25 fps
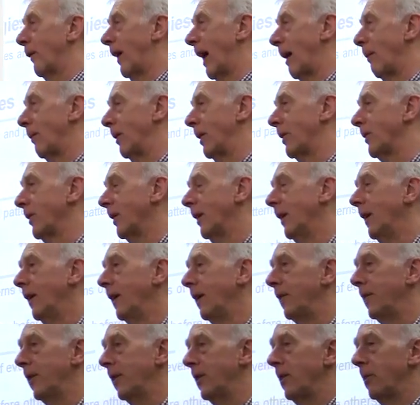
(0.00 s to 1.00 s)
of the families
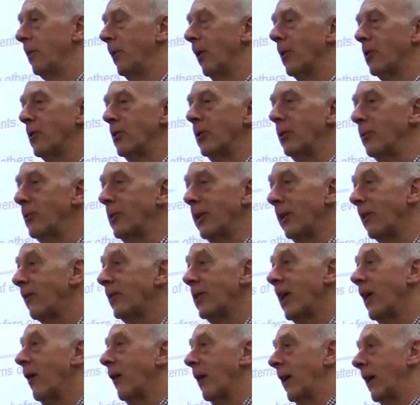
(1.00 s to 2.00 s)
that the person who was ill
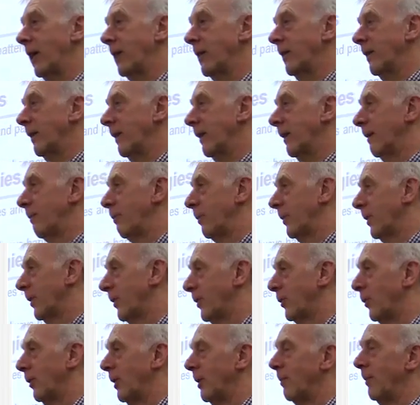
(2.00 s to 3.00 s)
died
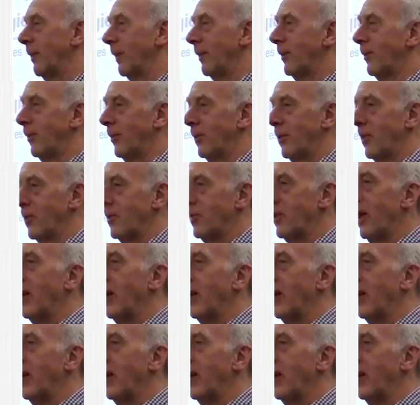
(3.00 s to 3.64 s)
during the